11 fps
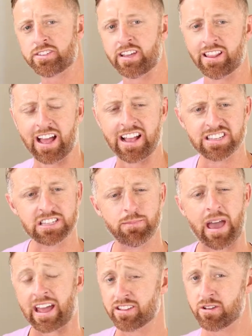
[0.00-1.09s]
estate license
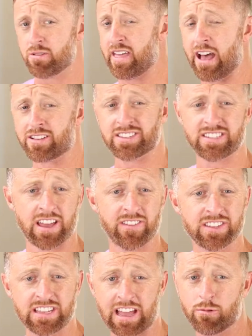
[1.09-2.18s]
back in two thousand seven,
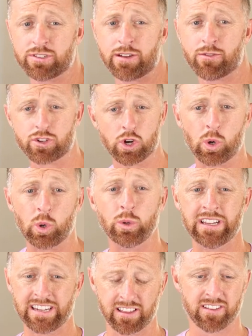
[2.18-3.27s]
see, I was never told
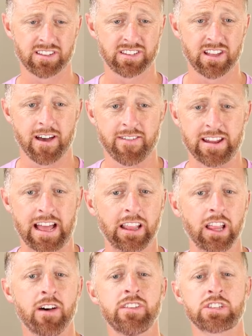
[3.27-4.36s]
any of this stuff. And I
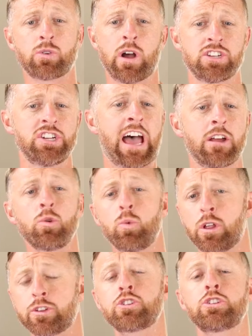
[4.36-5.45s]
love this question, how do
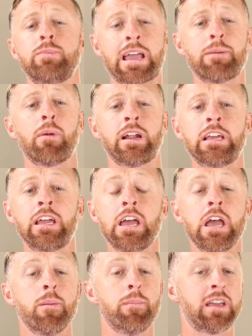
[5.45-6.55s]
realtors make money?
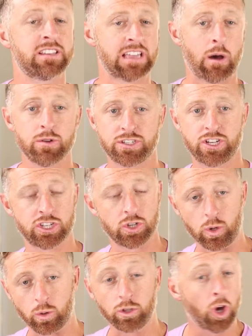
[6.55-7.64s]
Because I was just
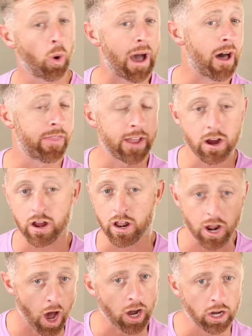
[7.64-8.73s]
told, go out there and
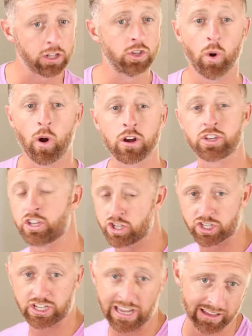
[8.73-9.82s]
knock on doors and
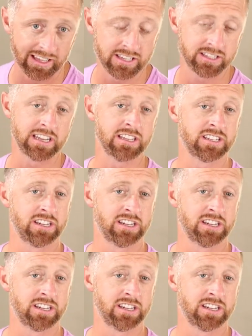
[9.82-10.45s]
just get listings.